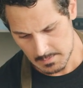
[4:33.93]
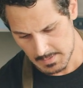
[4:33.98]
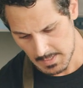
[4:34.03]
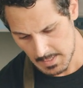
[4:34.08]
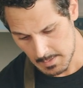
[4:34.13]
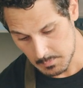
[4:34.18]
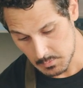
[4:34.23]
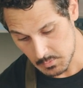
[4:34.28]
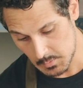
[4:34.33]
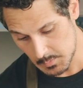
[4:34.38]

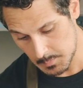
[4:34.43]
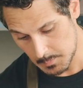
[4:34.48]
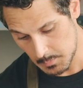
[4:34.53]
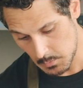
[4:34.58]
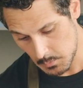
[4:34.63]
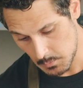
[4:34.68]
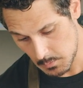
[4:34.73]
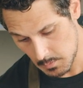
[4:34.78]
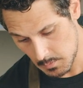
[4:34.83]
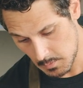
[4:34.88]

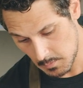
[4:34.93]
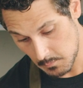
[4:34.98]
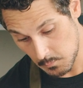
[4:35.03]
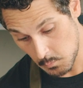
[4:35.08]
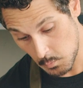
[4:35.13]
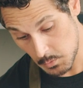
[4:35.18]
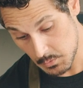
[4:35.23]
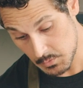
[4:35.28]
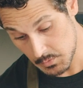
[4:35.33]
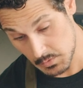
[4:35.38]
tablespoon of
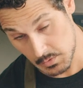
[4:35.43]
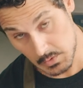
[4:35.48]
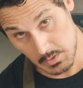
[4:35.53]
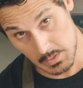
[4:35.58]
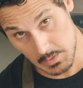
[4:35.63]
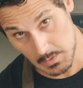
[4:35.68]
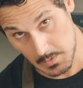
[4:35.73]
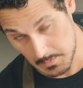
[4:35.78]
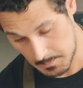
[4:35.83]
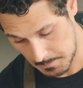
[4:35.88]

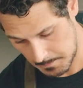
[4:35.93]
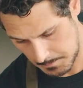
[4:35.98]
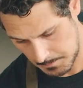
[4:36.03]
Worcestershire.